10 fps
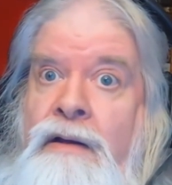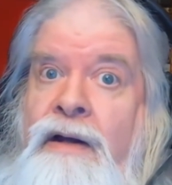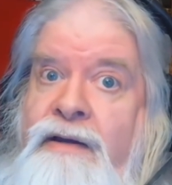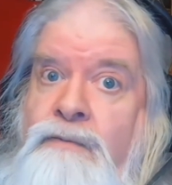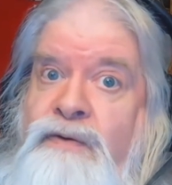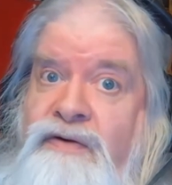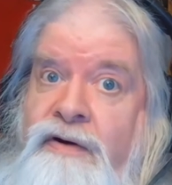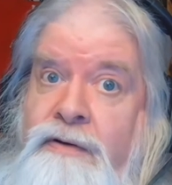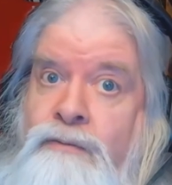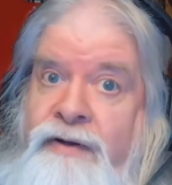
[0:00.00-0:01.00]
I can
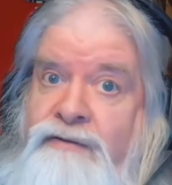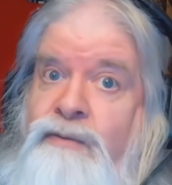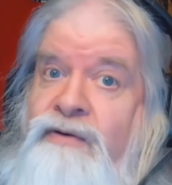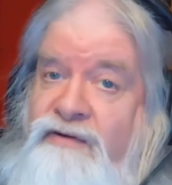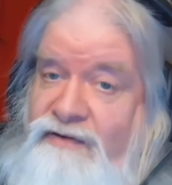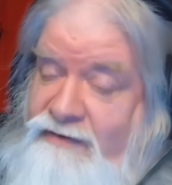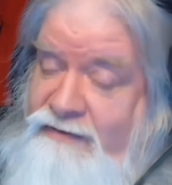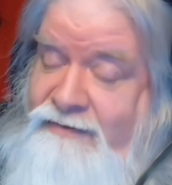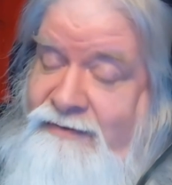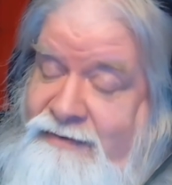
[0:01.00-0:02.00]
retire rich, which is
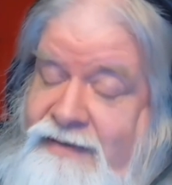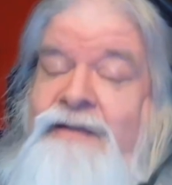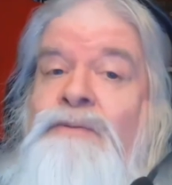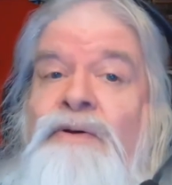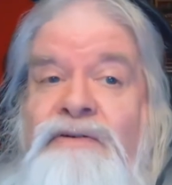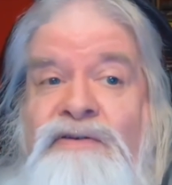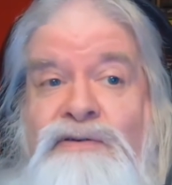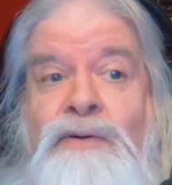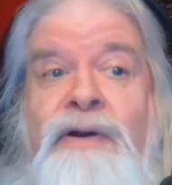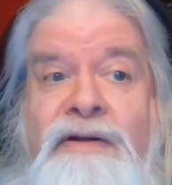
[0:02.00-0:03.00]
indeed what she's
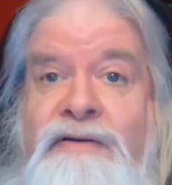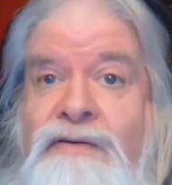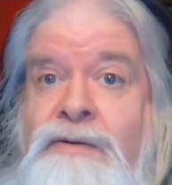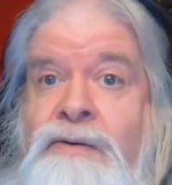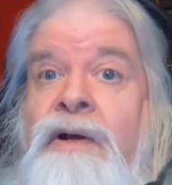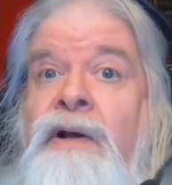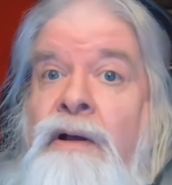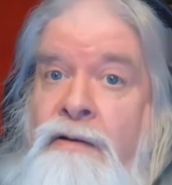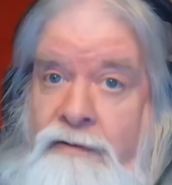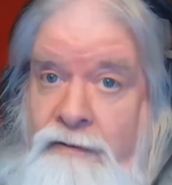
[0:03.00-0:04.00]
trying to do.
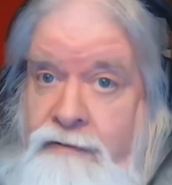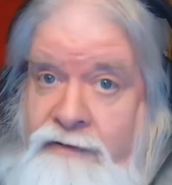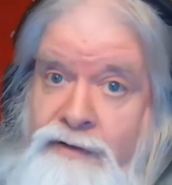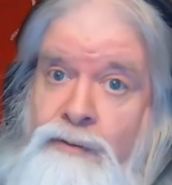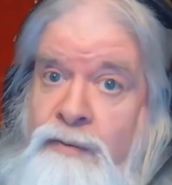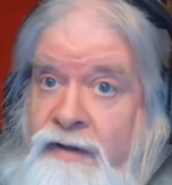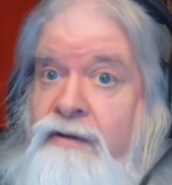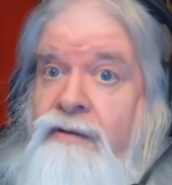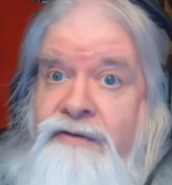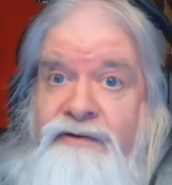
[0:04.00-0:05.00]
I'll
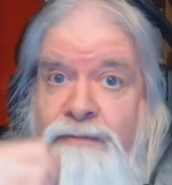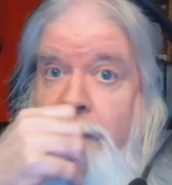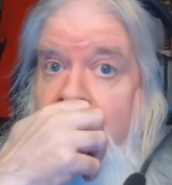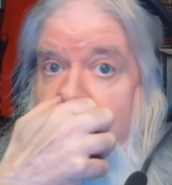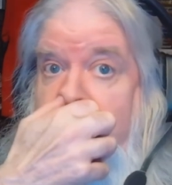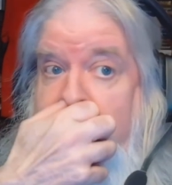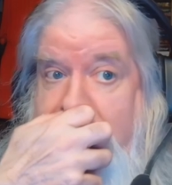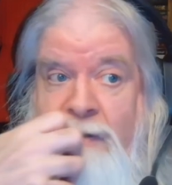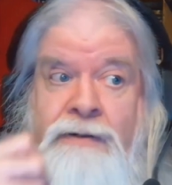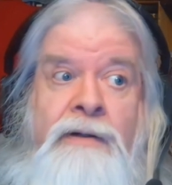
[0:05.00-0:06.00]
accumulate all these
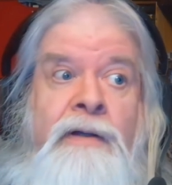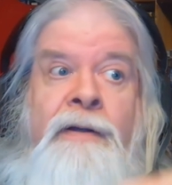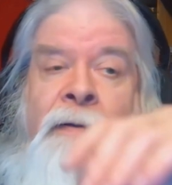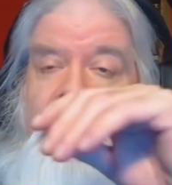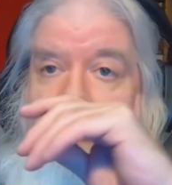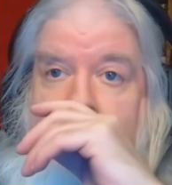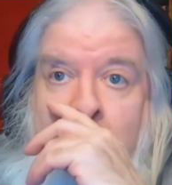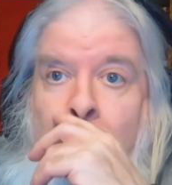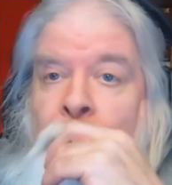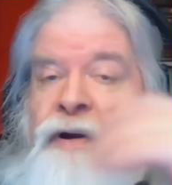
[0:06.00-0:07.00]
properties and you
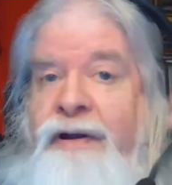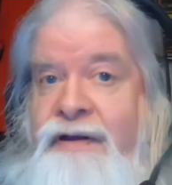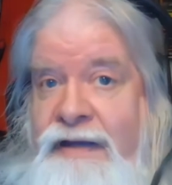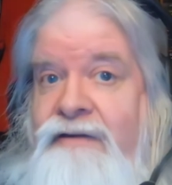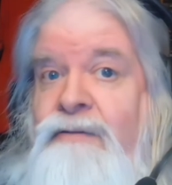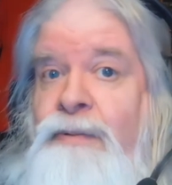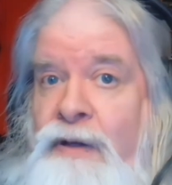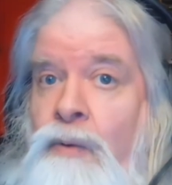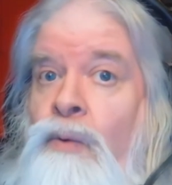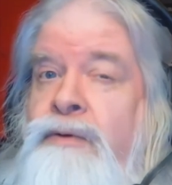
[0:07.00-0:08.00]
know, when I get to be
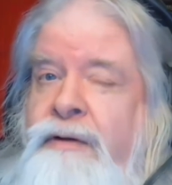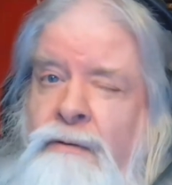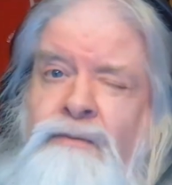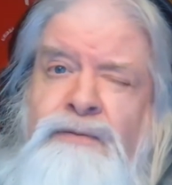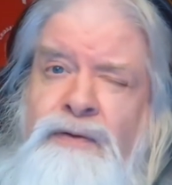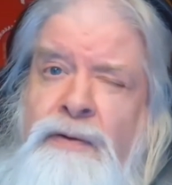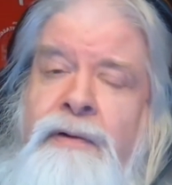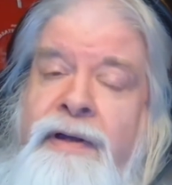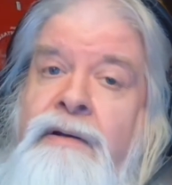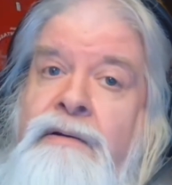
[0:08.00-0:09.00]
old and don't feel
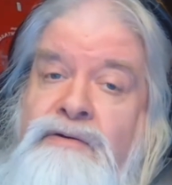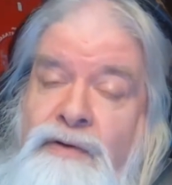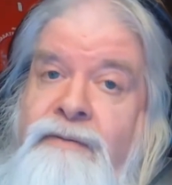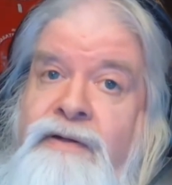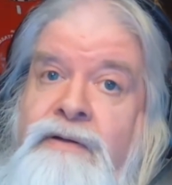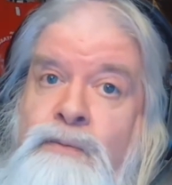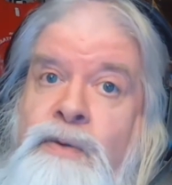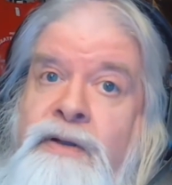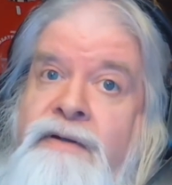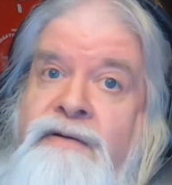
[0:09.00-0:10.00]
like traveling and
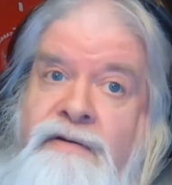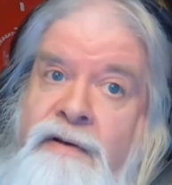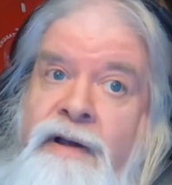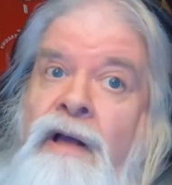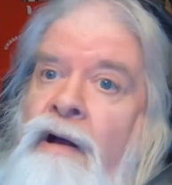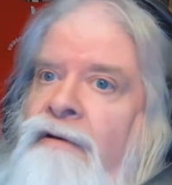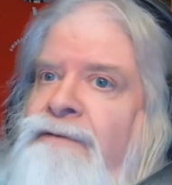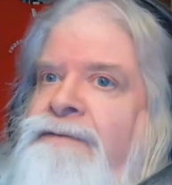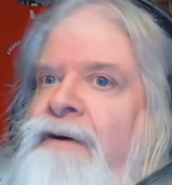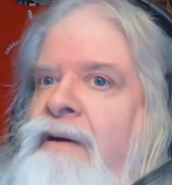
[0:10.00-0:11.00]
wheeling and dealing, I'll
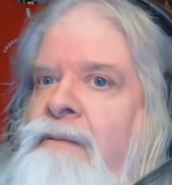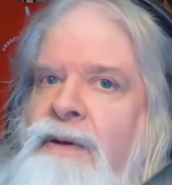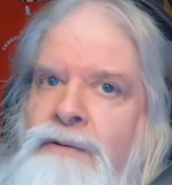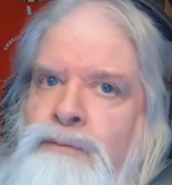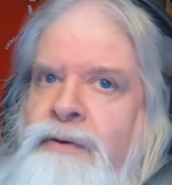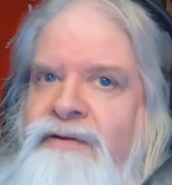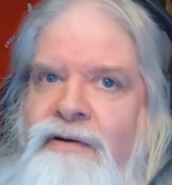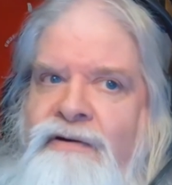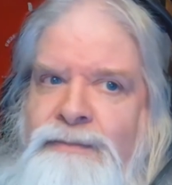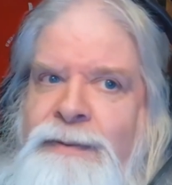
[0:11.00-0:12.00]
find me a rich
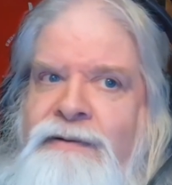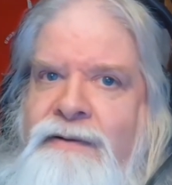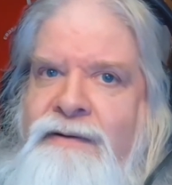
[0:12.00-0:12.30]
husband